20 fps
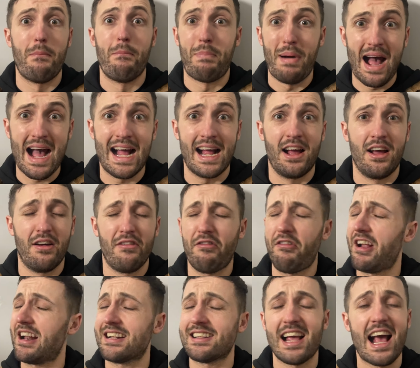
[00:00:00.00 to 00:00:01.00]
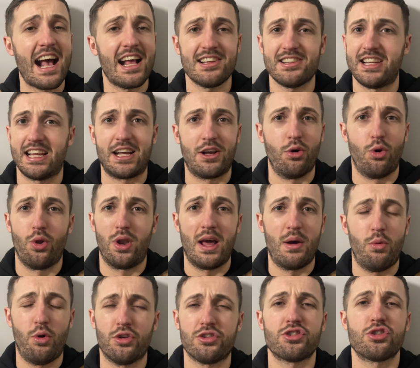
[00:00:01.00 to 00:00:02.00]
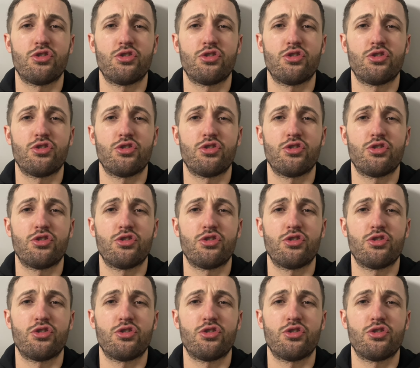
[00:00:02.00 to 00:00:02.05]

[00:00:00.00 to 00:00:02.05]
bang, fantastic goal that was.